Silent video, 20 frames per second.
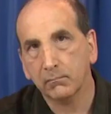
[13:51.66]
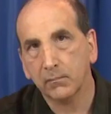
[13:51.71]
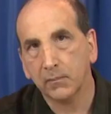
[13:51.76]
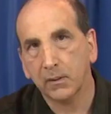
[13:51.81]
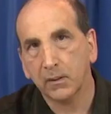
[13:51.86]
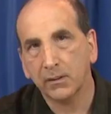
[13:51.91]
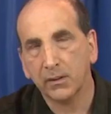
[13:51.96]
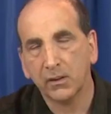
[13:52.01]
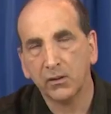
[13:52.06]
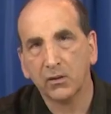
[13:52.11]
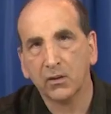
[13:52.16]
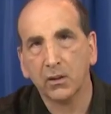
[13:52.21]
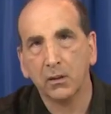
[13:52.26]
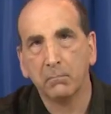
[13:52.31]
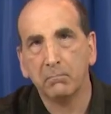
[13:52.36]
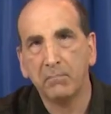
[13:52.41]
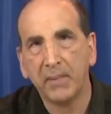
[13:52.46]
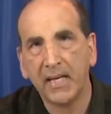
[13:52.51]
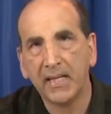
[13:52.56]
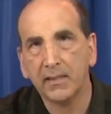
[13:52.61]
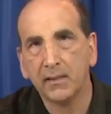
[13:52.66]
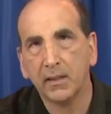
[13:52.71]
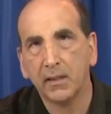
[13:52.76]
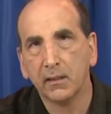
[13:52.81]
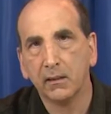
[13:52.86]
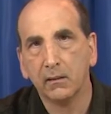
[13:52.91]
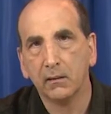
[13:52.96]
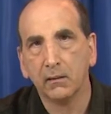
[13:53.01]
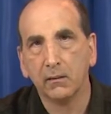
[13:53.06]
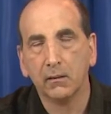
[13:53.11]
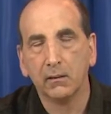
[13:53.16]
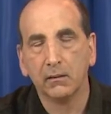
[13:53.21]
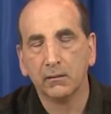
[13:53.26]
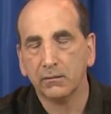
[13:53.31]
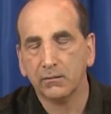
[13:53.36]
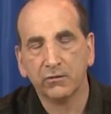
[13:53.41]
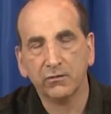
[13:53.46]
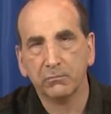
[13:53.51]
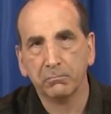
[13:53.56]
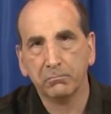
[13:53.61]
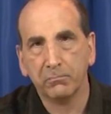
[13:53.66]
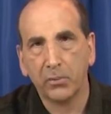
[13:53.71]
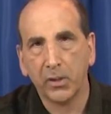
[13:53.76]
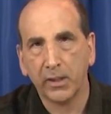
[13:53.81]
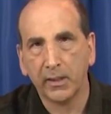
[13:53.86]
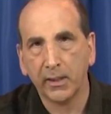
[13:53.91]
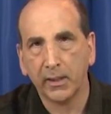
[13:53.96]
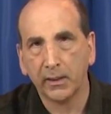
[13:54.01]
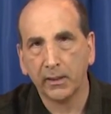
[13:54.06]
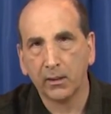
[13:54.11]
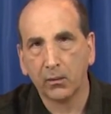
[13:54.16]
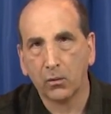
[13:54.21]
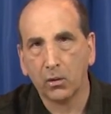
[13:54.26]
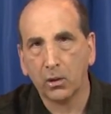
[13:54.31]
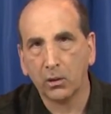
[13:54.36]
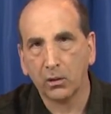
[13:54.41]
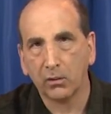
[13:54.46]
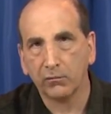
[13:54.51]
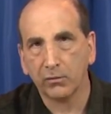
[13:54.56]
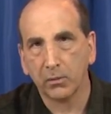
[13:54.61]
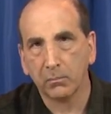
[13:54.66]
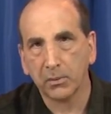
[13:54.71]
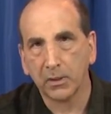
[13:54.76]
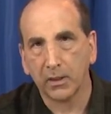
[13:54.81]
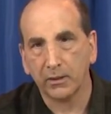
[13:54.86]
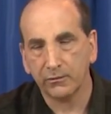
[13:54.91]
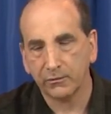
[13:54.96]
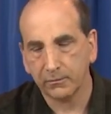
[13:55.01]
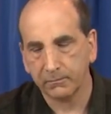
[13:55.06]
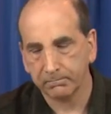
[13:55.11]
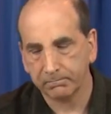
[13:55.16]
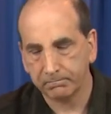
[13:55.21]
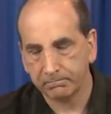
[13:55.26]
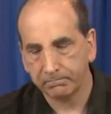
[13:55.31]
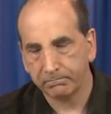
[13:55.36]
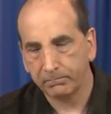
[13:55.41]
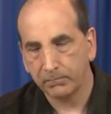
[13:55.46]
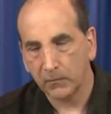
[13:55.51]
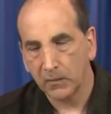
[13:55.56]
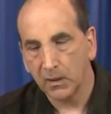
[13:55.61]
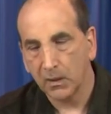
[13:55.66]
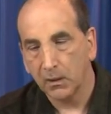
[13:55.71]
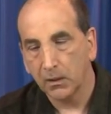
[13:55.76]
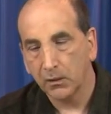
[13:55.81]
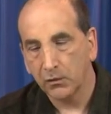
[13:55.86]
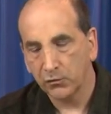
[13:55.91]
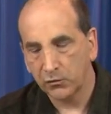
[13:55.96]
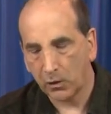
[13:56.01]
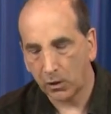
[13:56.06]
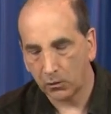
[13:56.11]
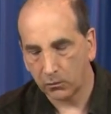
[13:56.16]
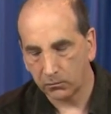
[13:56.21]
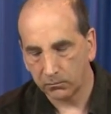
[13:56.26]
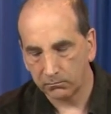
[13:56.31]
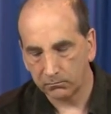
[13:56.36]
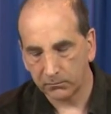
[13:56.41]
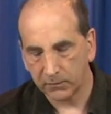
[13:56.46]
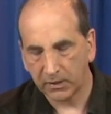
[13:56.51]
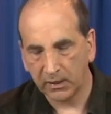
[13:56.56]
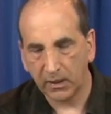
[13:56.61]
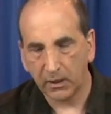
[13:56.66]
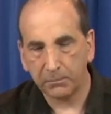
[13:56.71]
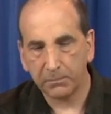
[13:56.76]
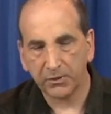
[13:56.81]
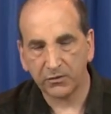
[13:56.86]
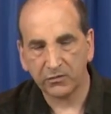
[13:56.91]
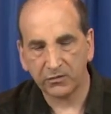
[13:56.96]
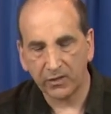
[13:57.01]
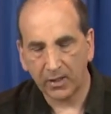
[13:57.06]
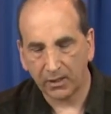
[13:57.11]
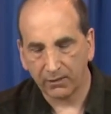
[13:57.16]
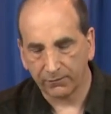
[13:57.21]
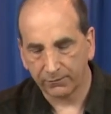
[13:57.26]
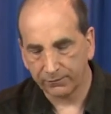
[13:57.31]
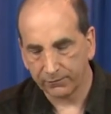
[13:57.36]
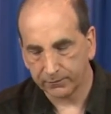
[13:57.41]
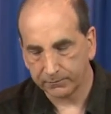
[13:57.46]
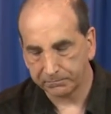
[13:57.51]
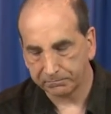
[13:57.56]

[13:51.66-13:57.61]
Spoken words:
And then you're going to bend it and spread ink all over the place. So, to keep it safe,